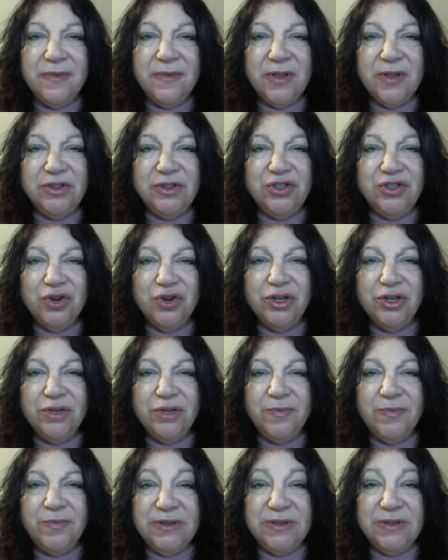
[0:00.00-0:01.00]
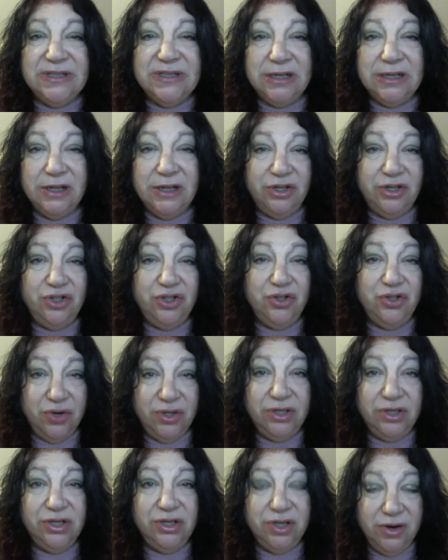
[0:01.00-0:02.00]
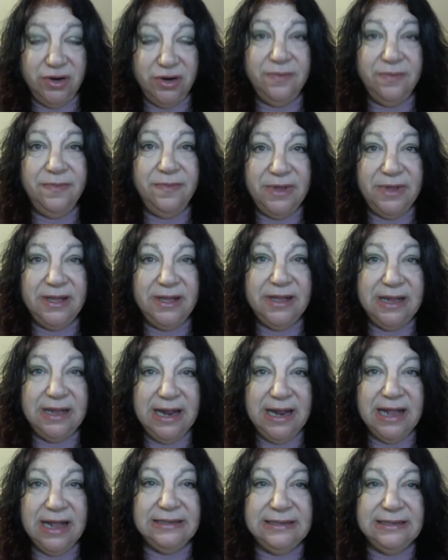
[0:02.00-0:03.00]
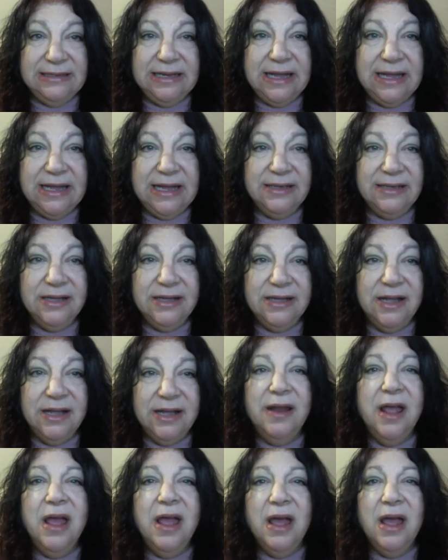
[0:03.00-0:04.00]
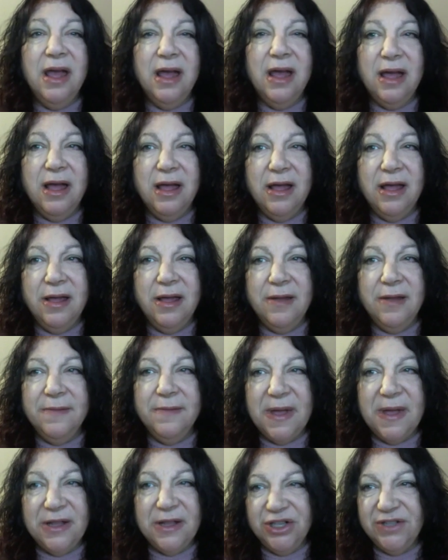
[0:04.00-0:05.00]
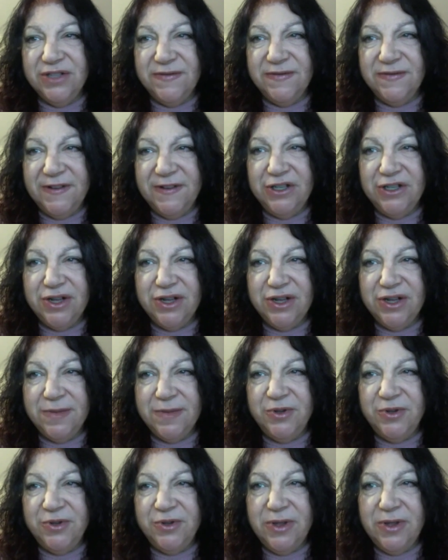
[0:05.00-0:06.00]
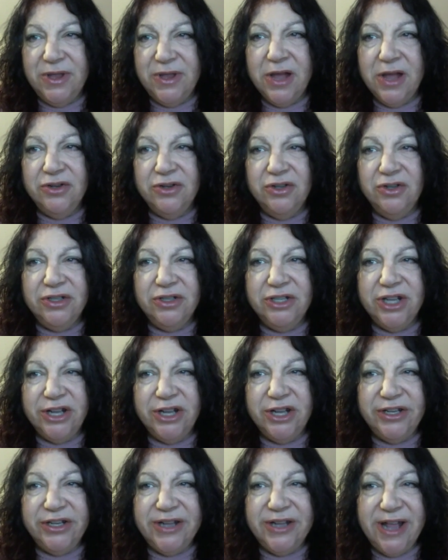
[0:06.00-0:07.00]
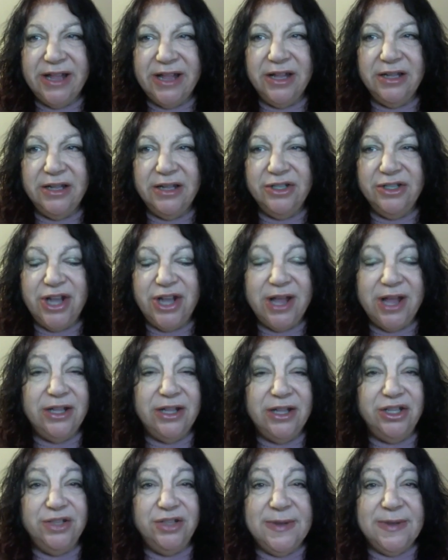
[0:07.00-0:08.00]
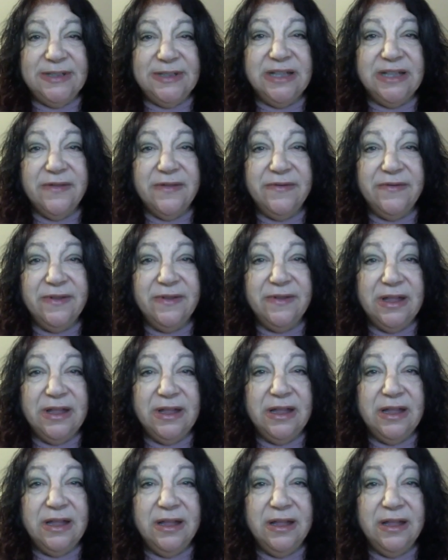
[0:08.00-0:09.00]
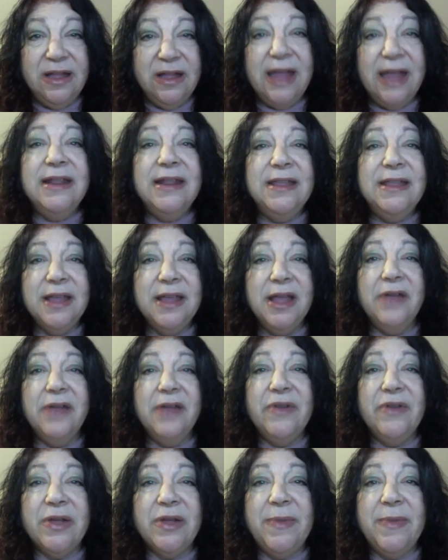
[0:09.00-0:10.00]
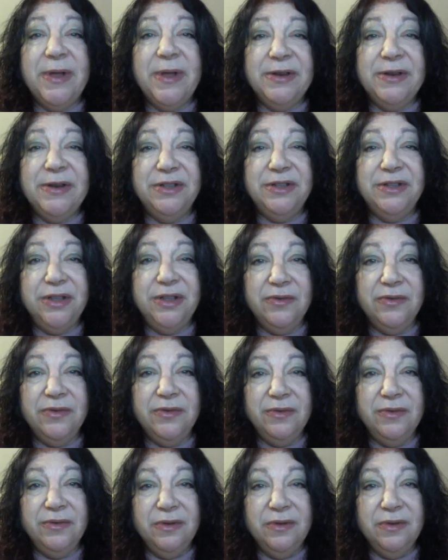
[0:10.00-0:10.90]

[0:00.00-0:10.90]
a short, but still a short-term thing that has to get done. I just finished up doing the 100-day challenge myself. Anything I recommend to you